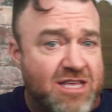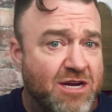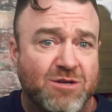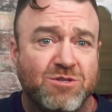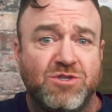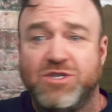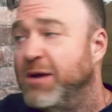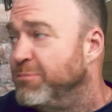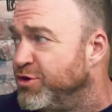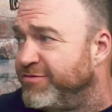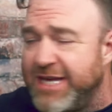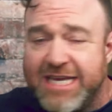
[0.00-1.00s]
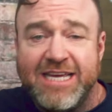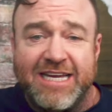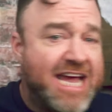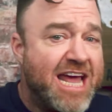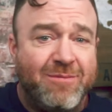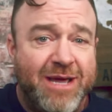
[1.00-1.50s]
there's a movie,
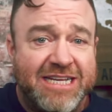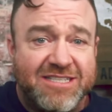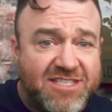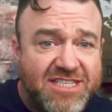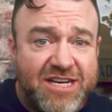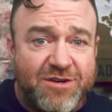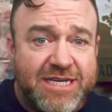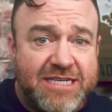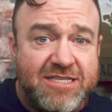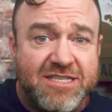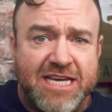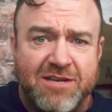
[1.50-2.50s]
an animated series,